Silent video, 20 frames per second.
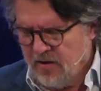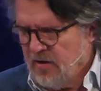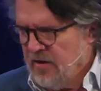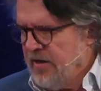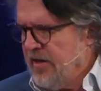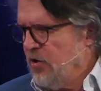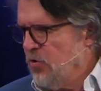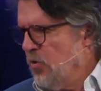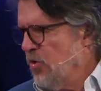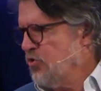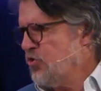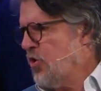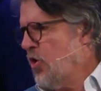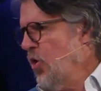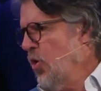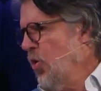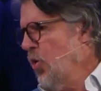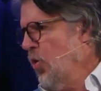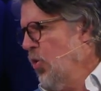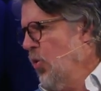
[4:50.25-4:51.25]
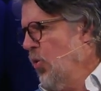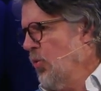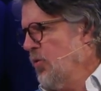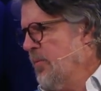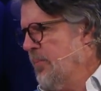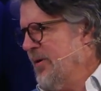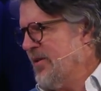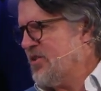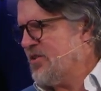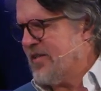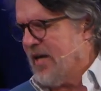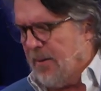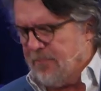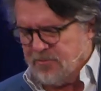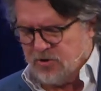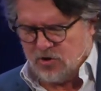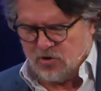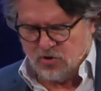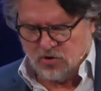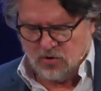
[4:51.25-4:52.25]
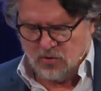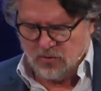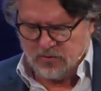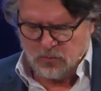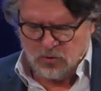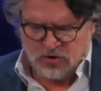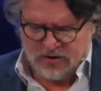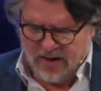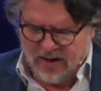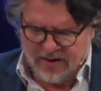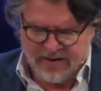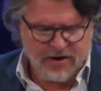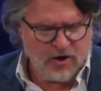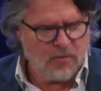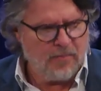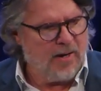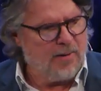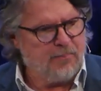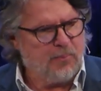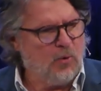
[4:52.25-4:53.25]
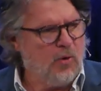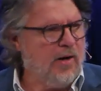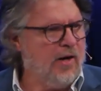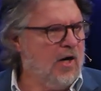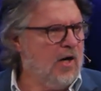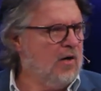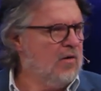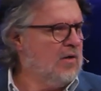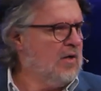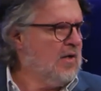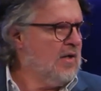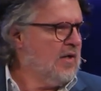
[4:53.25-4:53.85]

he grows cold, a bit skeptical. Will God hear my prayer?